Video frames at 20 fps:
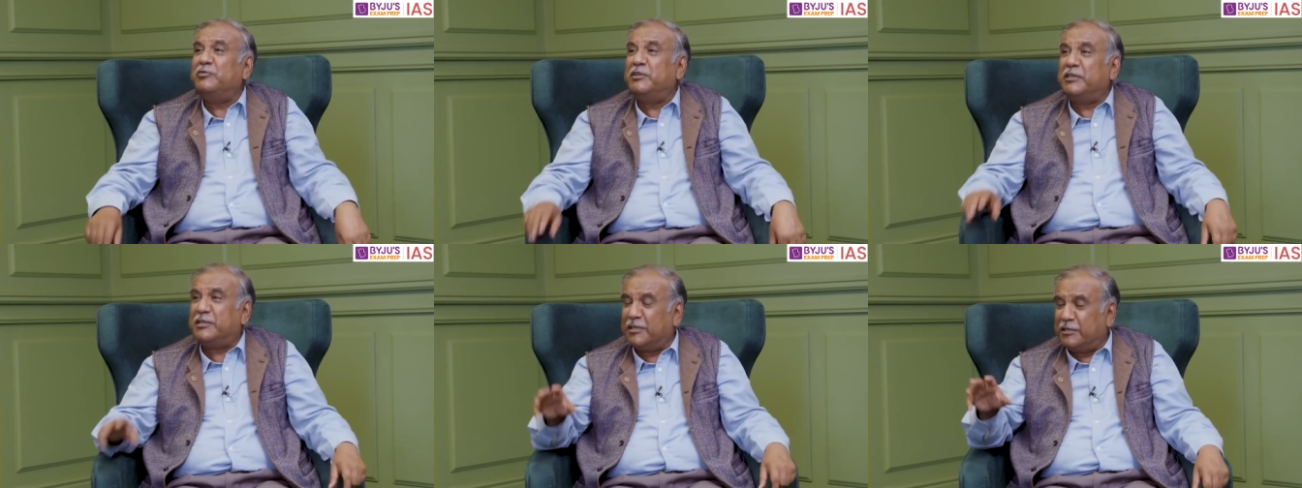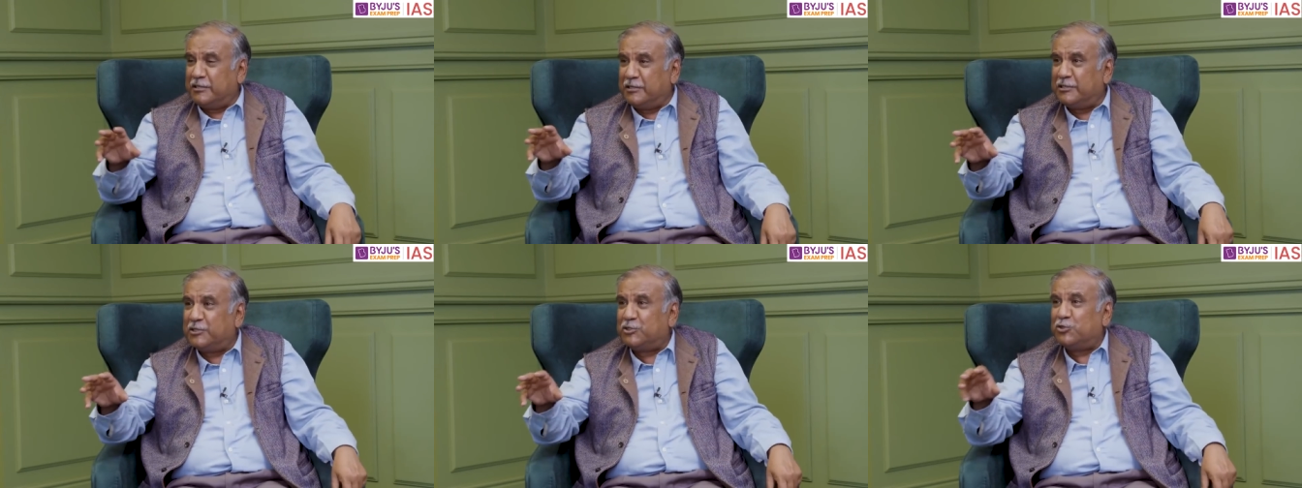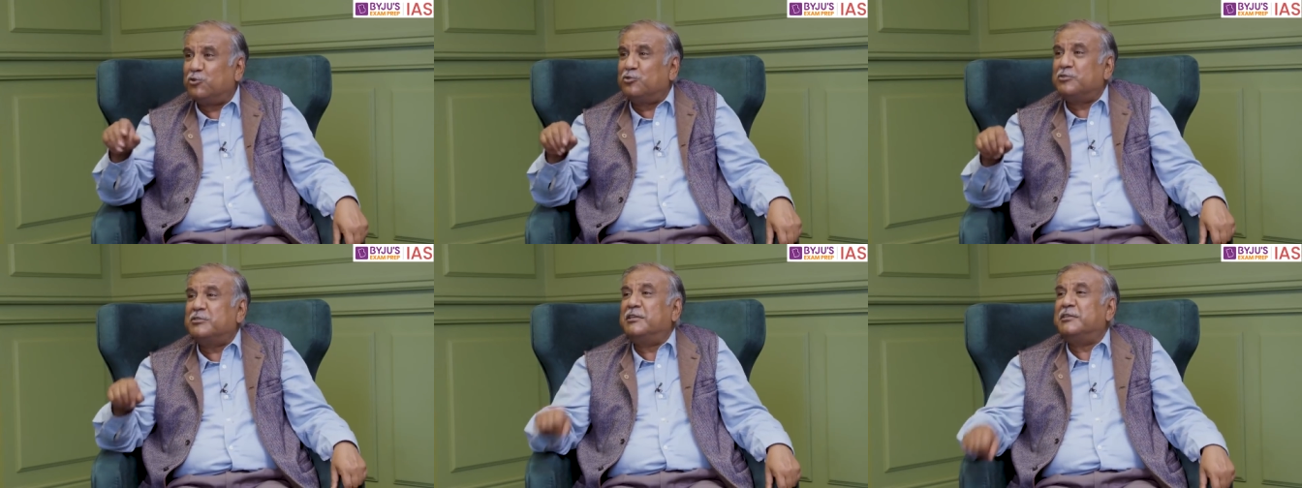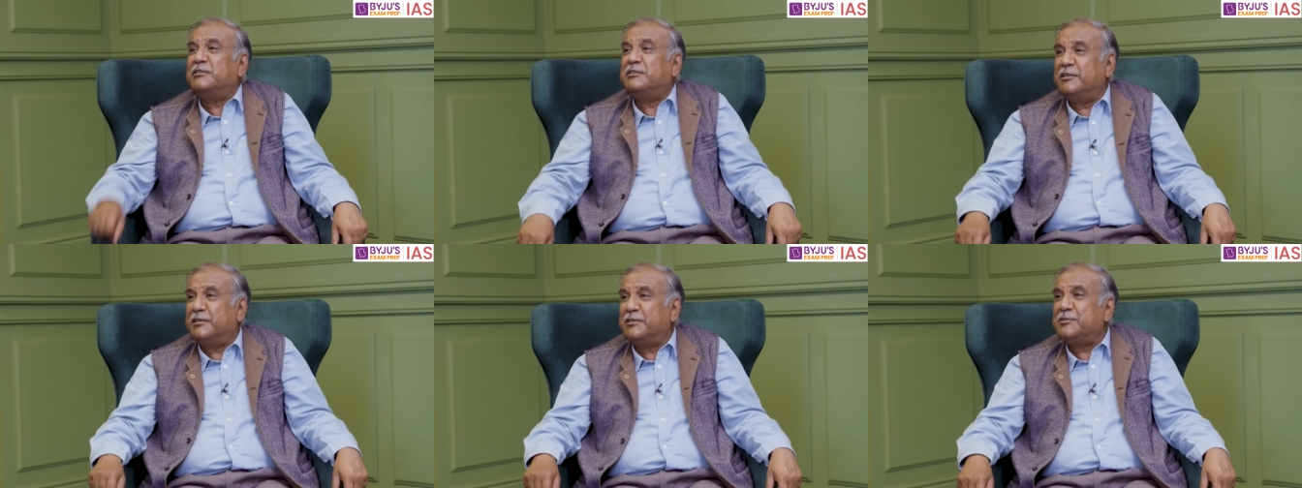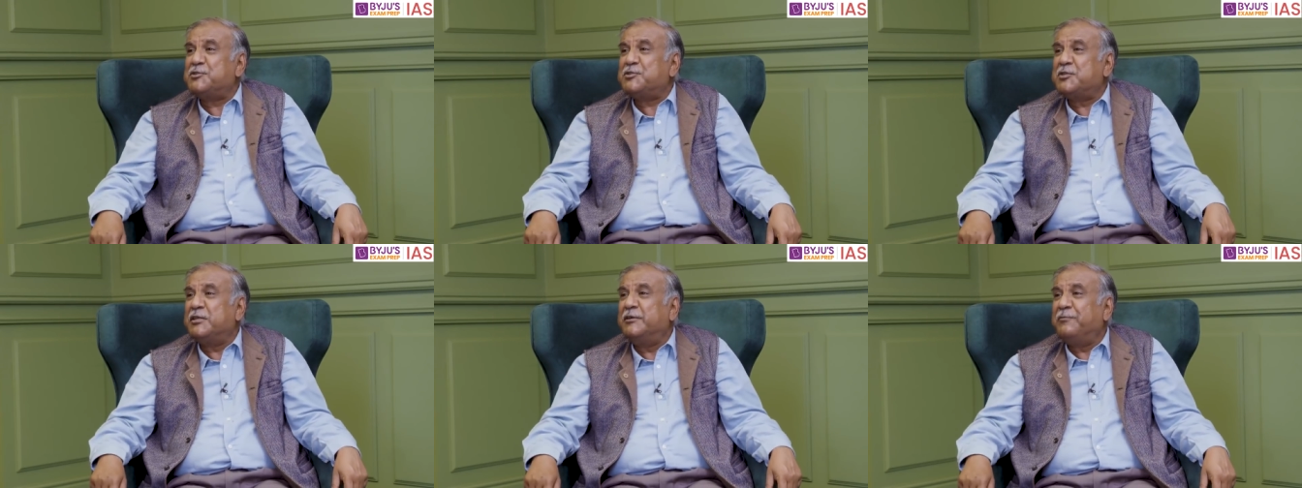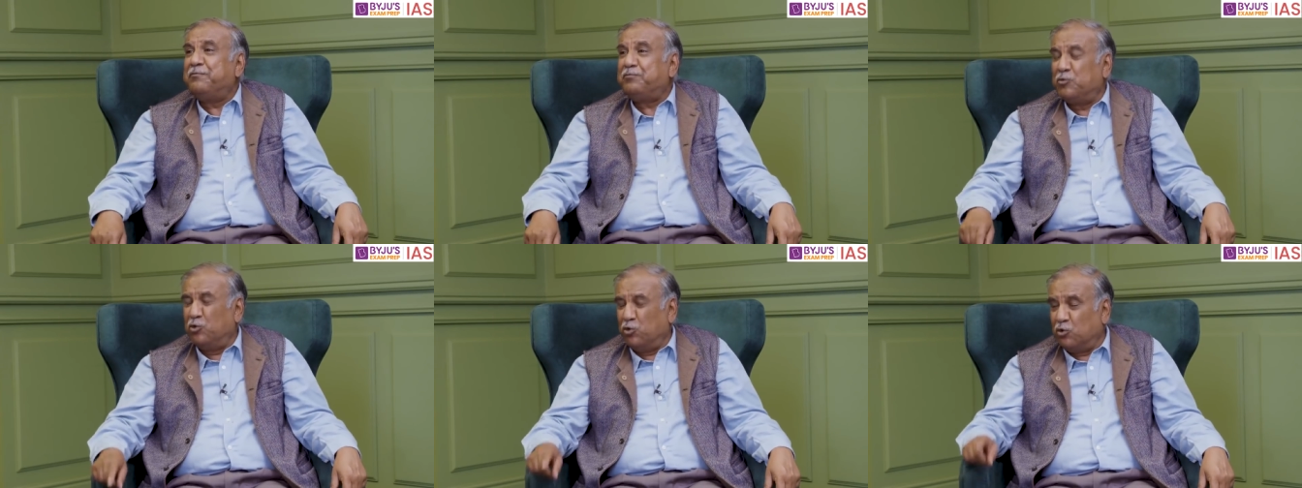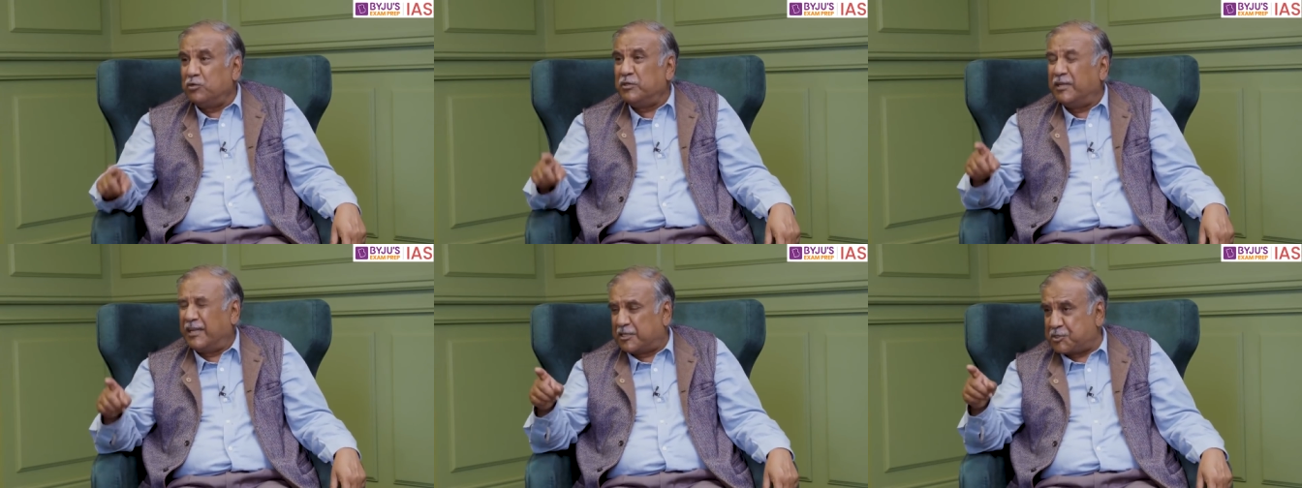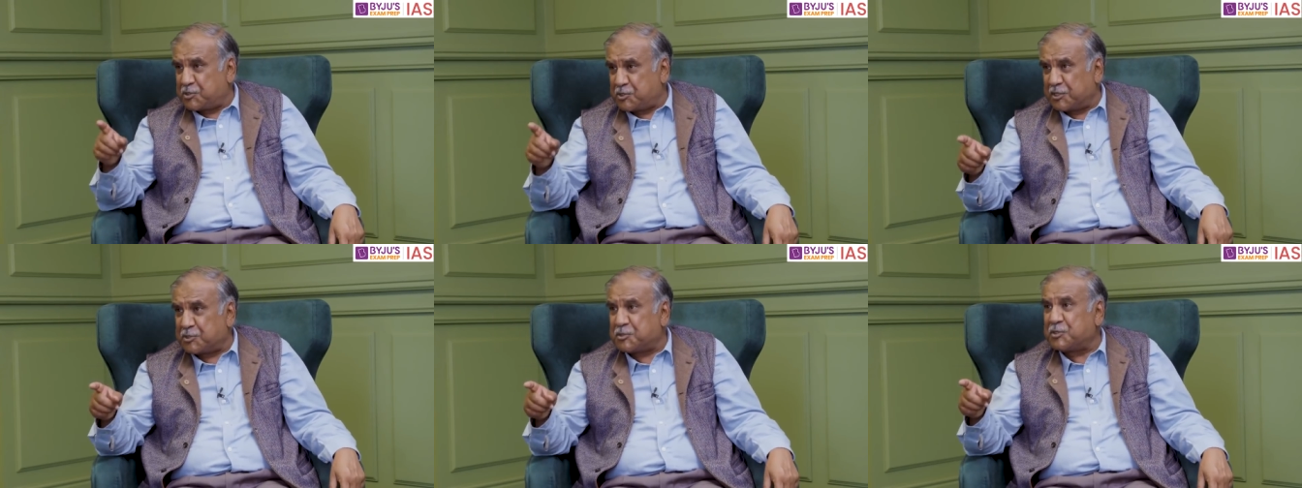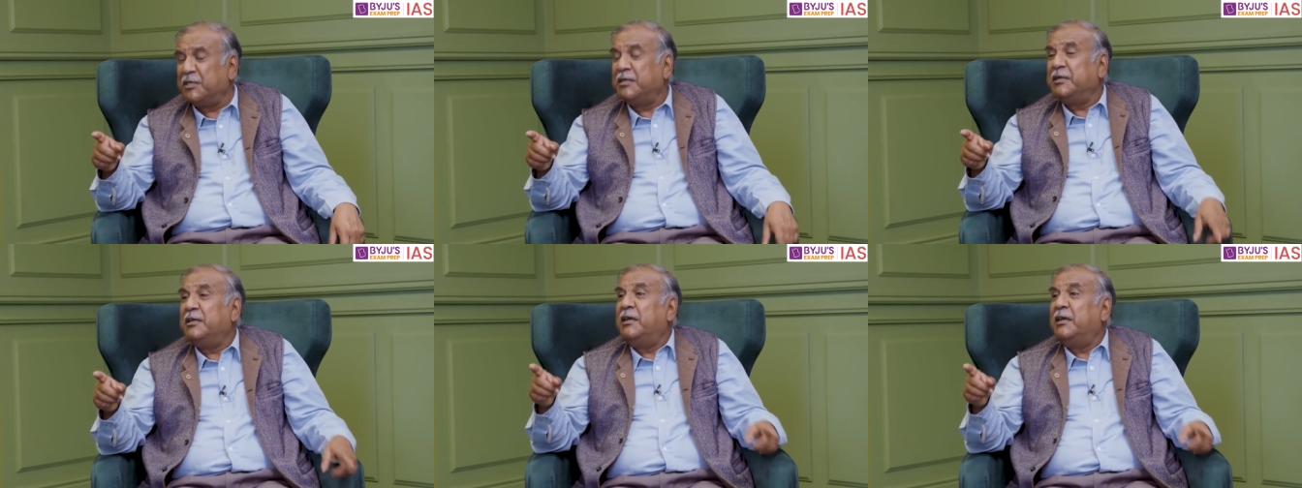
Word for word: we can ensure that there is no nexus.